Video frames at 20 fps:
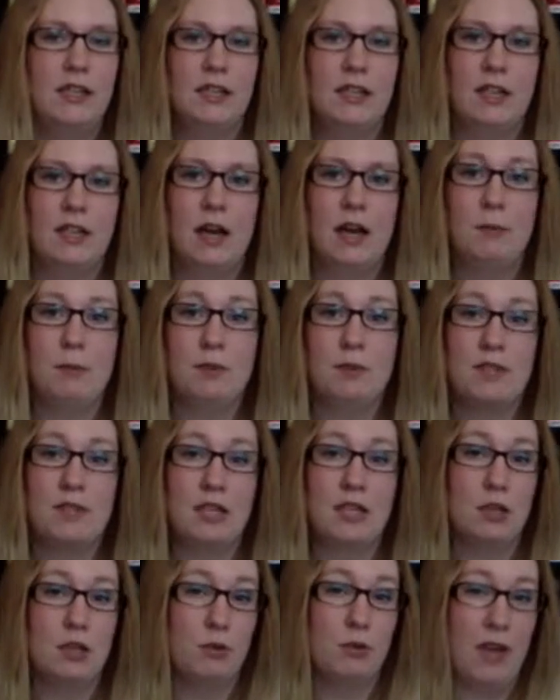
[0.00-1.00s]
I'm using a
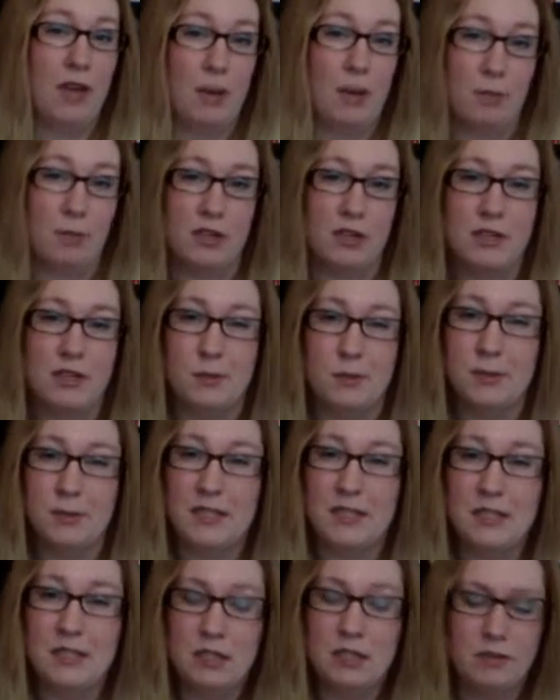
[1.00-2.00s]
new camera, so it's a
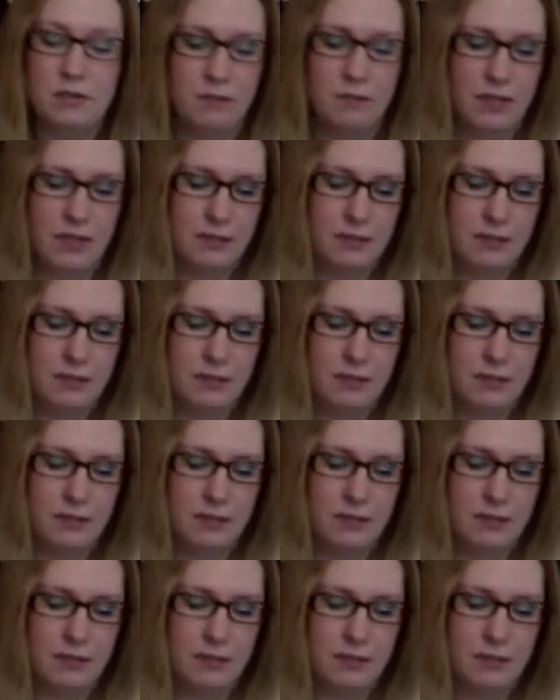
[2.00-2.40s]
little different.